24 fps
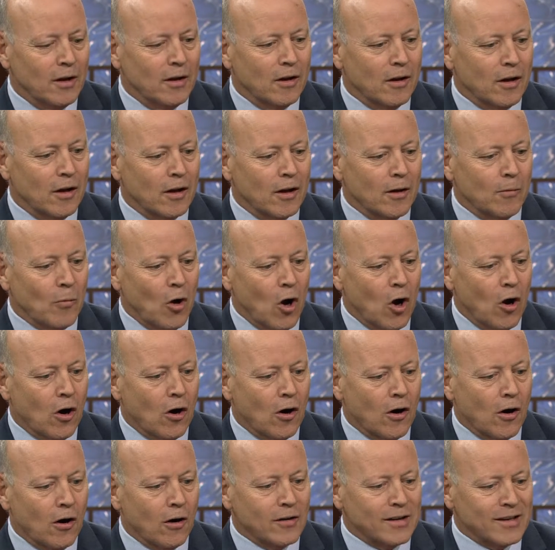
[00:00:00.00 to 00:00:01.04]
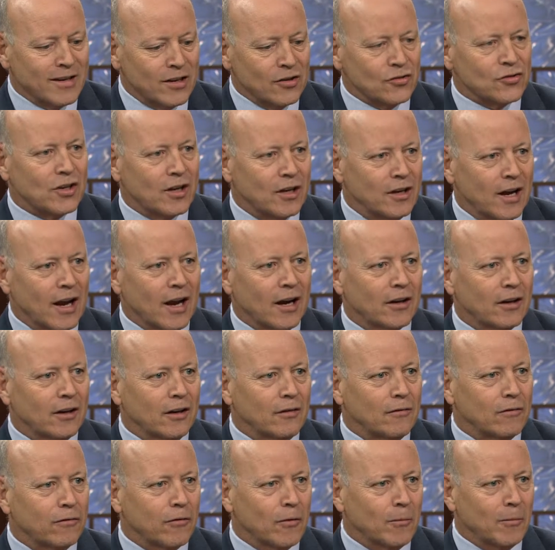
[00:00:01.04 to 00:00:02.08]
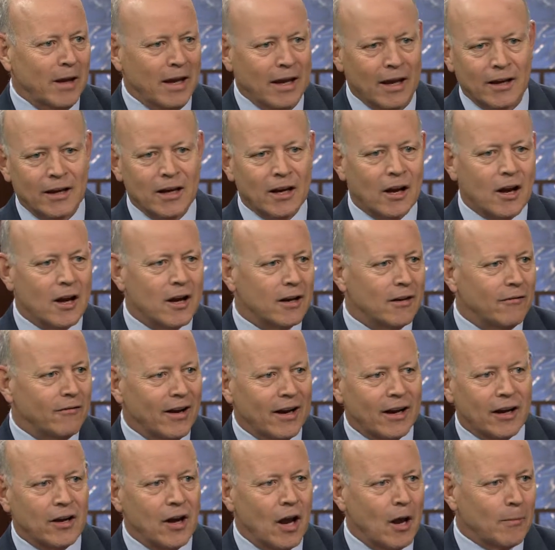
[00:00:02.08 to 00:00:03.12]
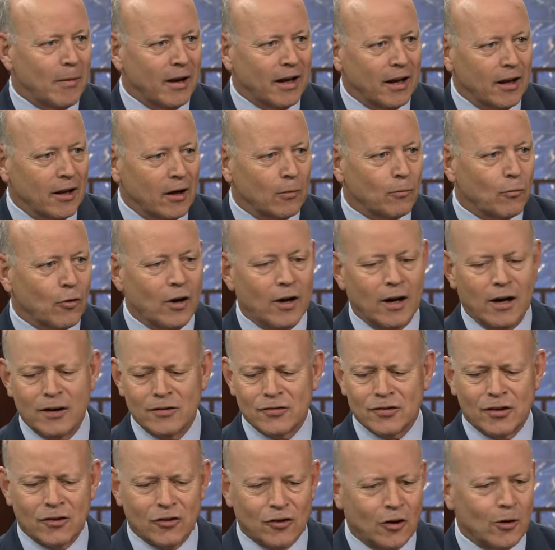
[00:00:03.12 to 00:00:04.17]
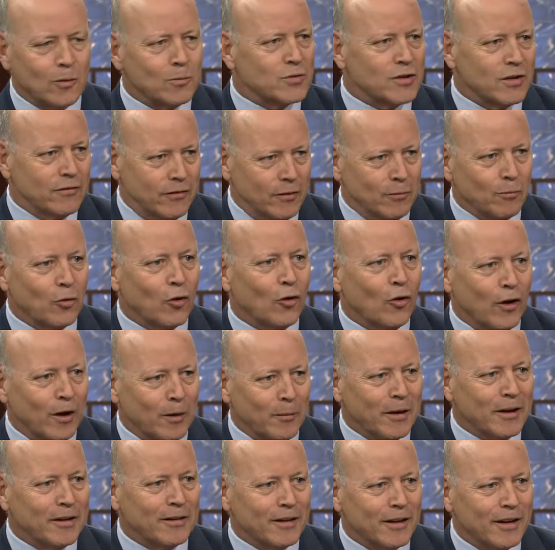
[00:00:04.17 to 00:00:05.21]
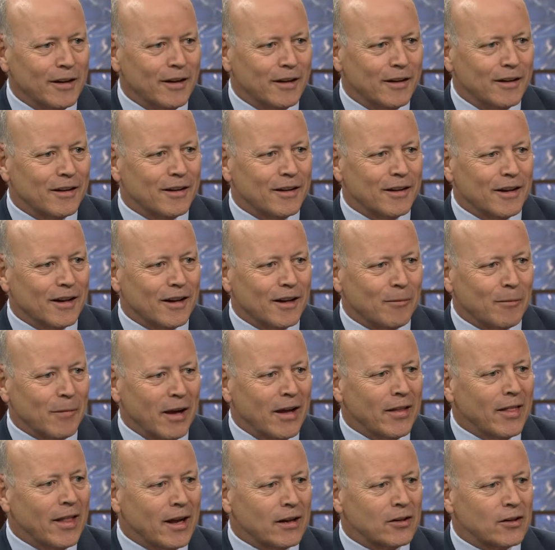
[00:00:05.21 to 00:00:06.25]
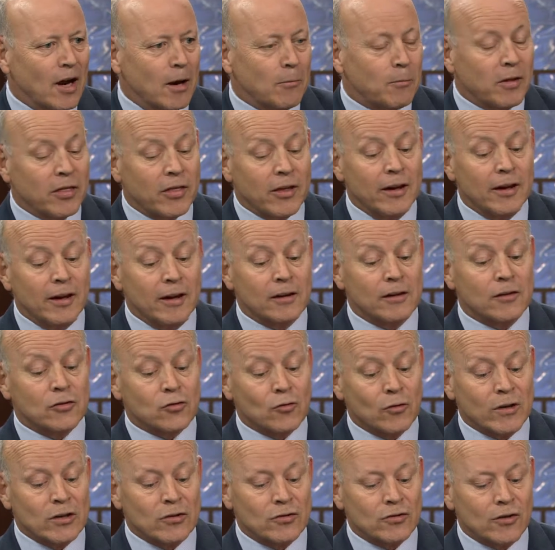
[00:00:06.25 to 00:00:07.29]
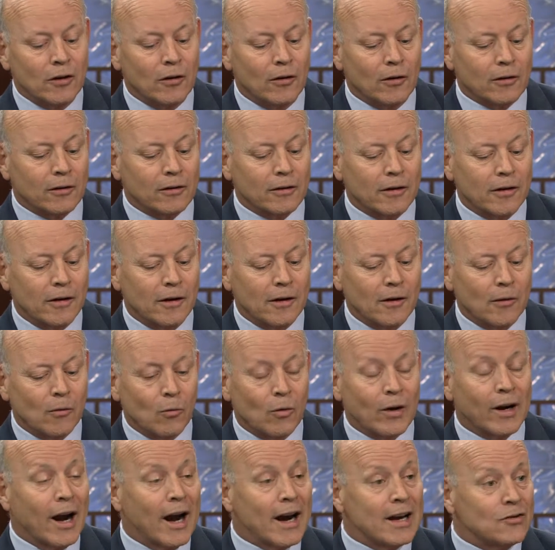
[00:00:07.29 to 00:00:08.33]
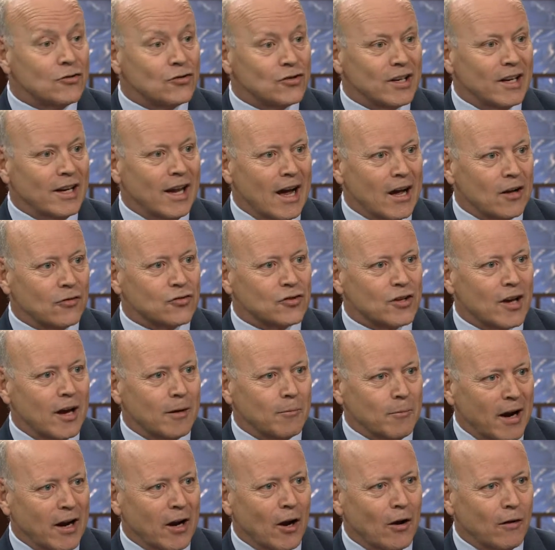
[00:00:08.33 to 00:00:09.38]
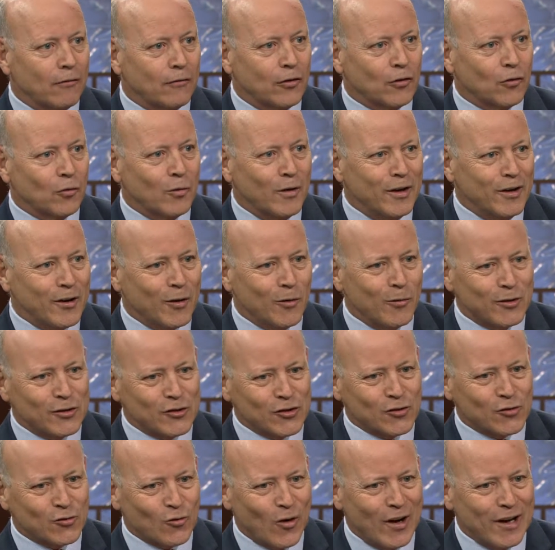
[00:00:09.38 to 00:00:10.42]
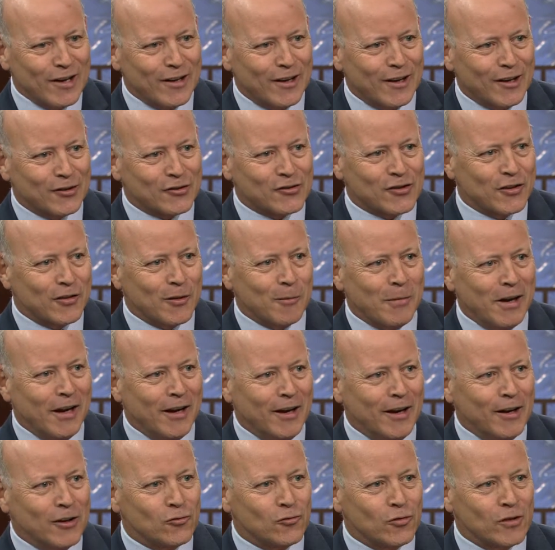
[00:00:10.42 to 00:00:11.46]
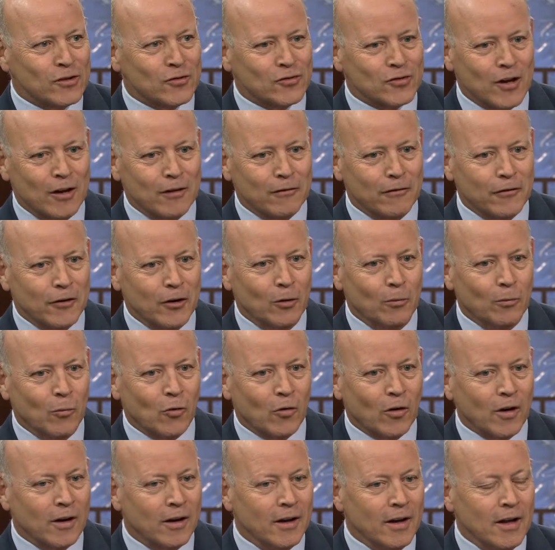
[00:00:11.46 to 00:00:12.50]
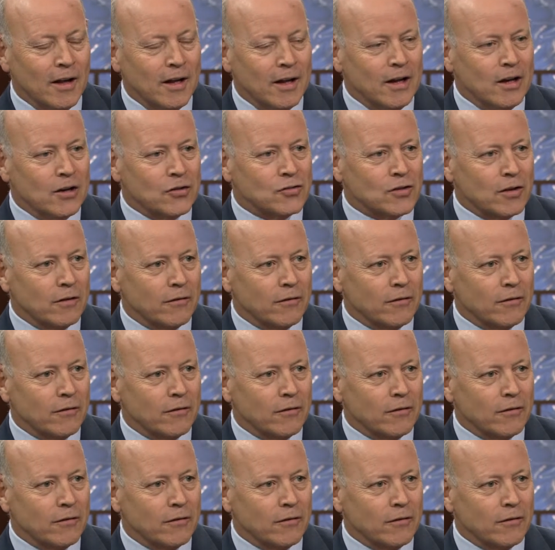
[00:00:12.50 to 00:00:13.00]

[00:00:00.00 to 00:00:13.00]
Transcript: um, are disconnected from any kind of economic enterprise in terms of employment um, and that type of thing. And as a result, what I see outside my office window, which is right next to the main entrance on Fillmore, is the